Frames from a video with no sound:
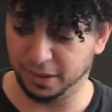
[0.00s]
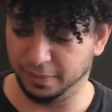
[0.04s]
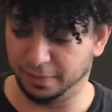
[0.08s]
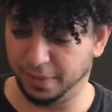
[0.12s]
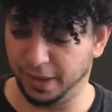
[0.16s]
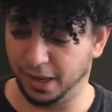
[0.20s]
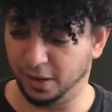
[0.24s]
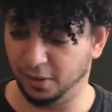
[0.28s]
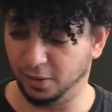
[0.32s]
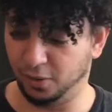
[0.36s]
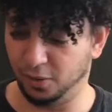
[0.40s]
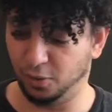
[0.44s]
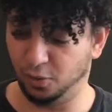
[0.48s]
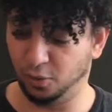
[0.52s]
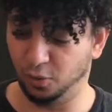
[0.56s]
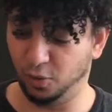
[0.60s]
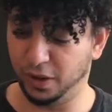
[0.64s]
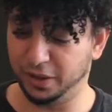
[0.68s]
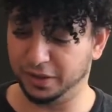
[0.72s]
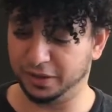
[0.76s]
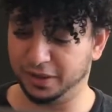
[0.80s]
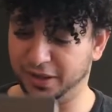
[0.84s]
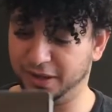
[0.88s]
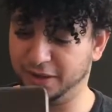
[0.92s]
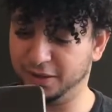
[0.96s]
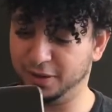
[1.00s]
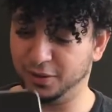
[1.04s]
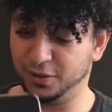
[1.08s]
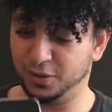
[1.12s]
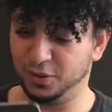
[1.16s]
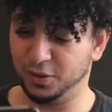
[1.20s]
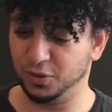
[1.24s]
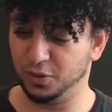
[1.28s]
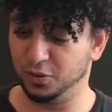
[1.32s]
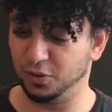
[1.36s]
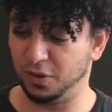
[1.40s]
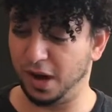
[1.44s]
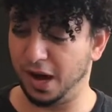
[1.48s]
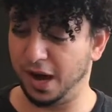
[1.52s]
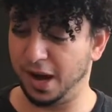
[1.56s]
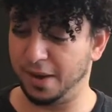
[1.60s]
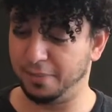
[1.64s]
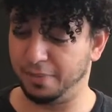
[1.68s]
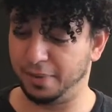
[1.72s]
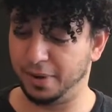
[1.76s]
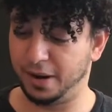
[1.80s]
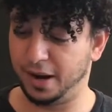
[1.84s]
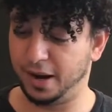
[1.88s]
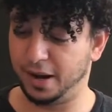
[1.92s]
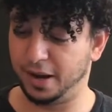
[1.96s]
about what the new
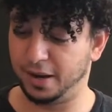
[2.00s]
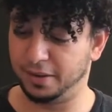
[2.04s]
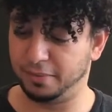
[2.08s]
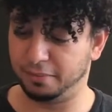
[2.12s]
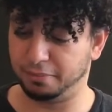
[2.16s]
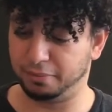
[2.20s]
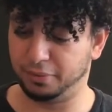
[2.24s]
iPad